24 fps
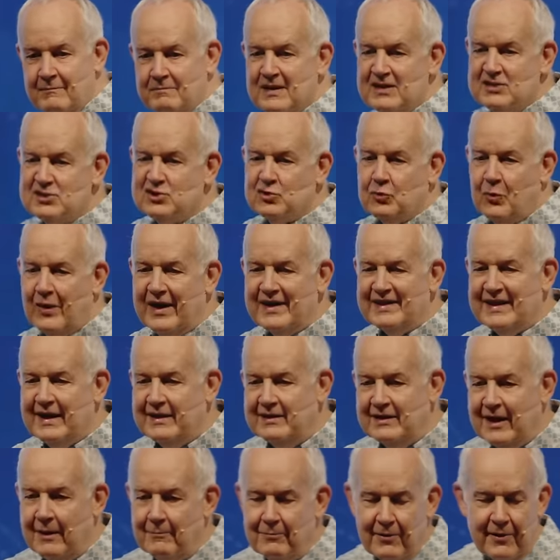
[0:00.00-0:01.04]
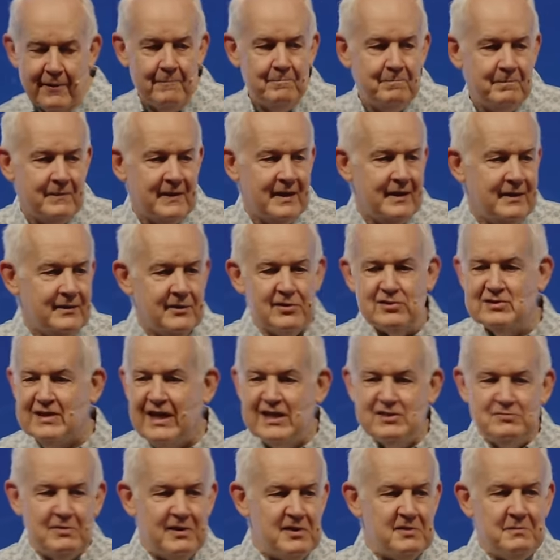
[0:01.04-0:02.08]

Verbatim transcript: Square that number. Those guys will,